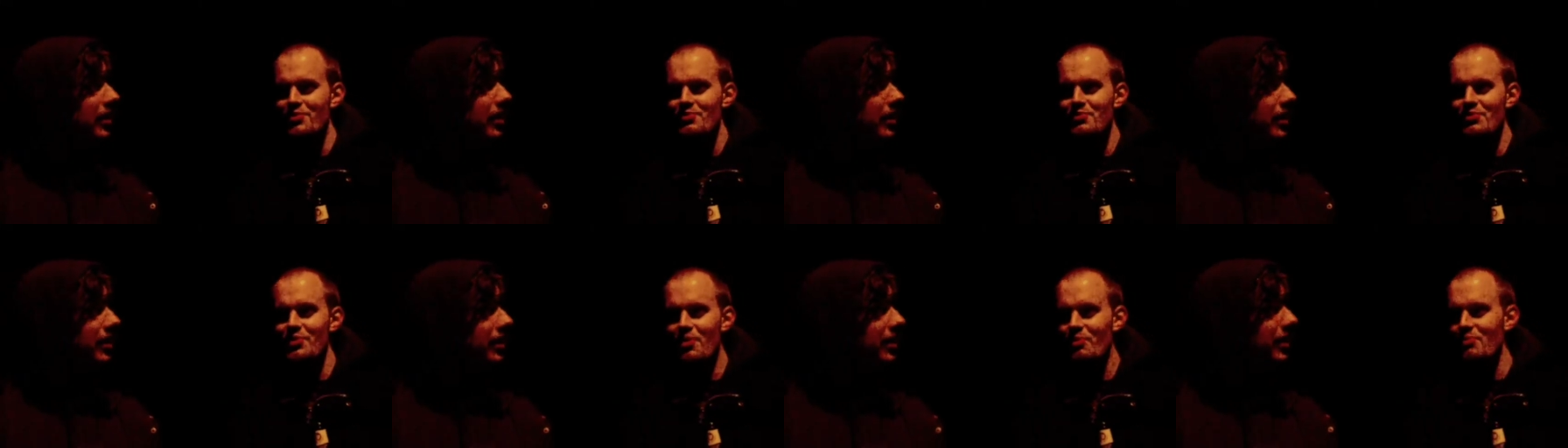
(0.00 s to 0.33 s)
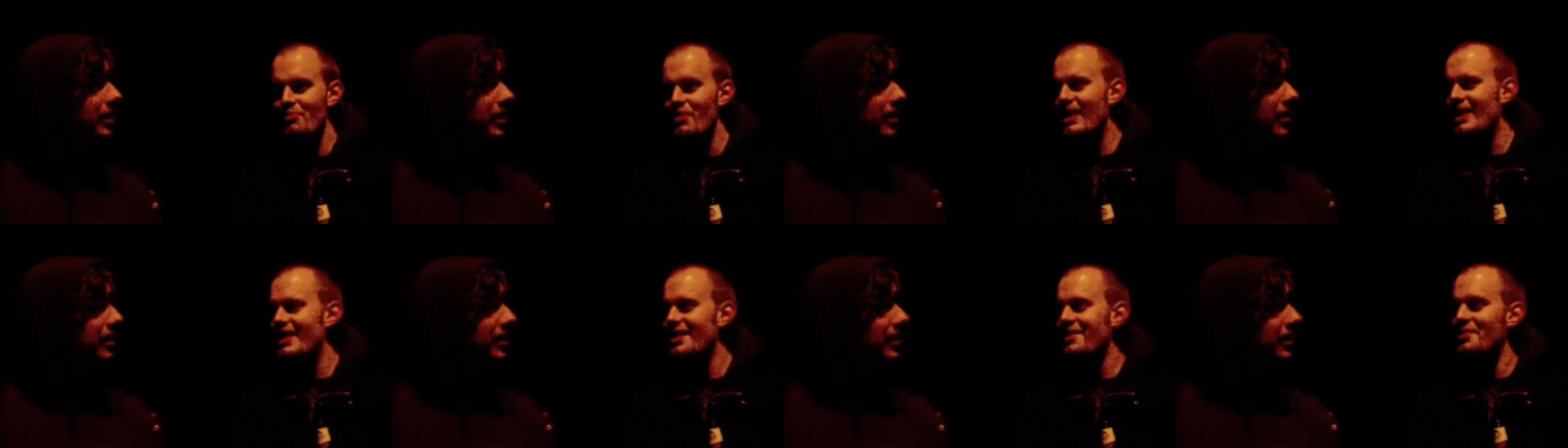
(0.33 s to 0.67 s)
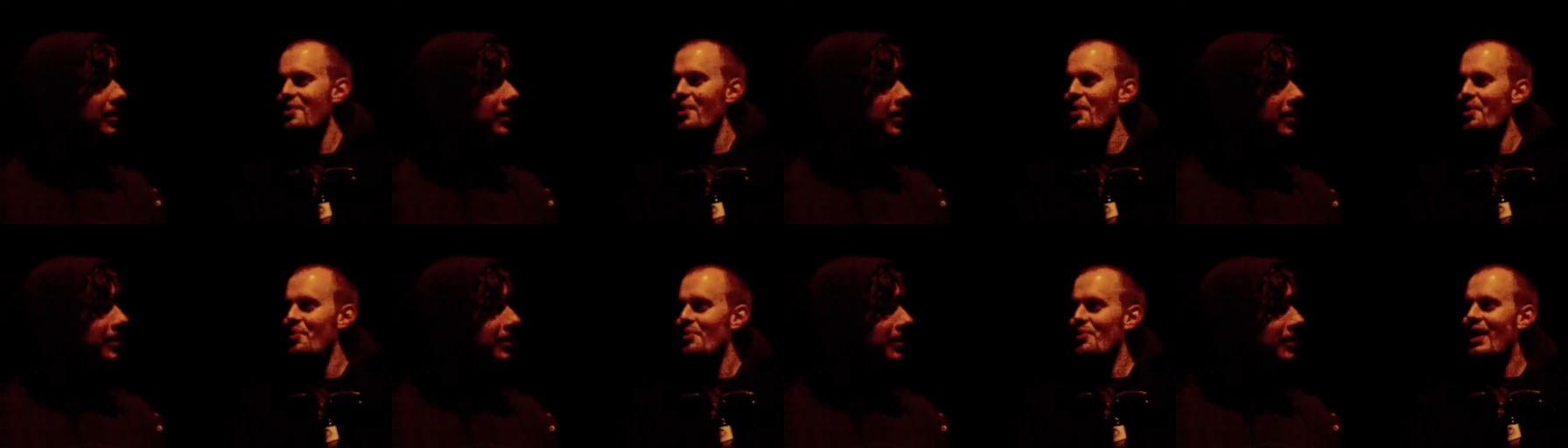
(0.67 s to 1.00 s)
Not really,
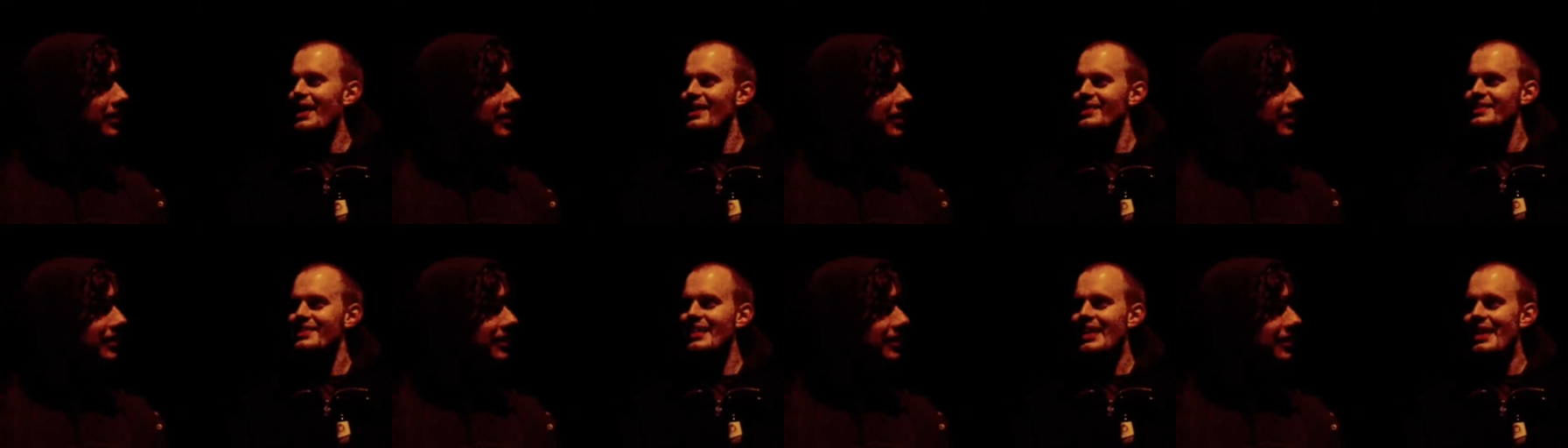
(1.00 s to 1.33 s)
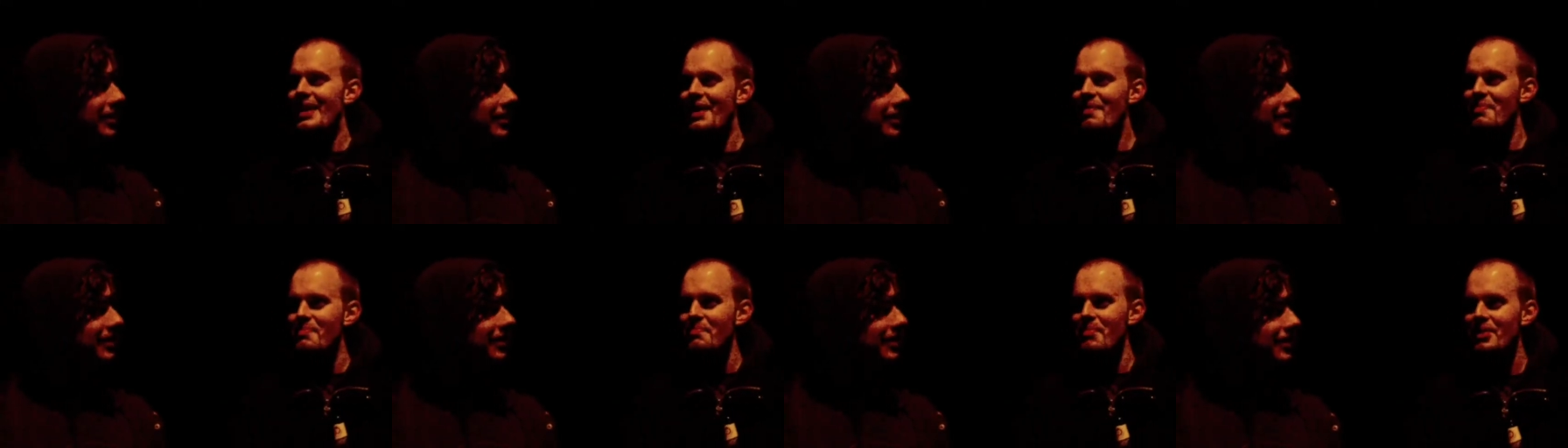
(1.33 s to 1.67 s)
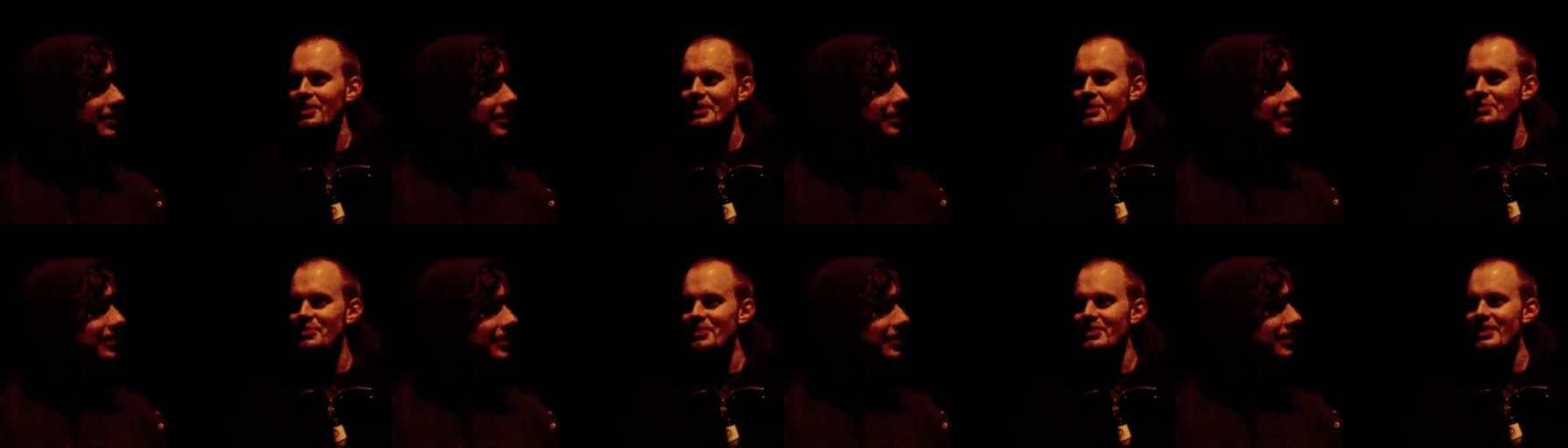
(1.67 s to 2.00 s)
no. I think it
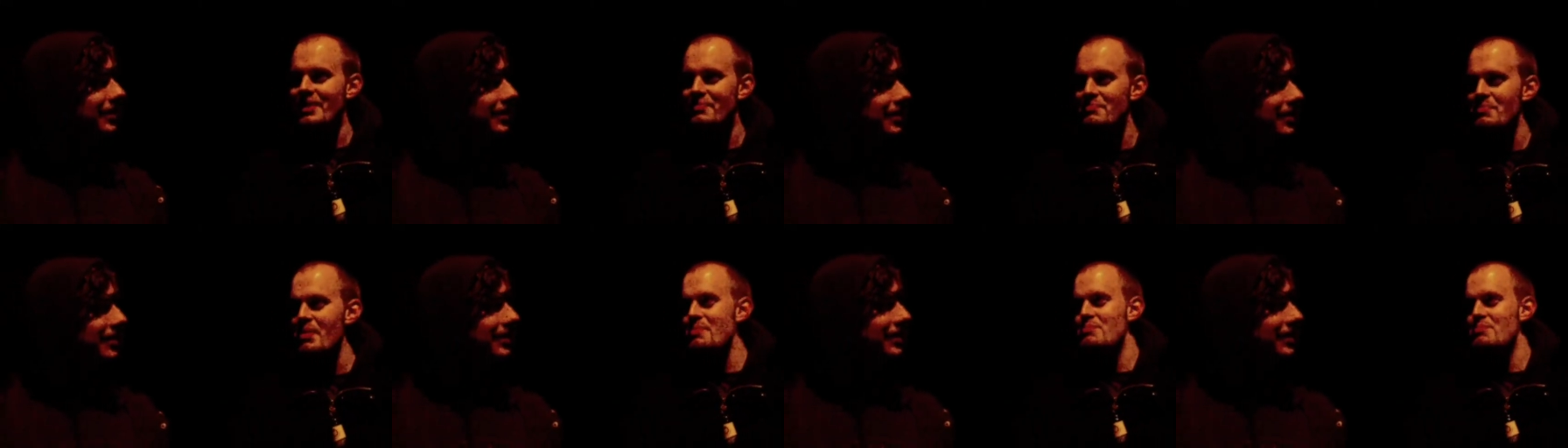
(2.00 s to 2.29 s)
must be said.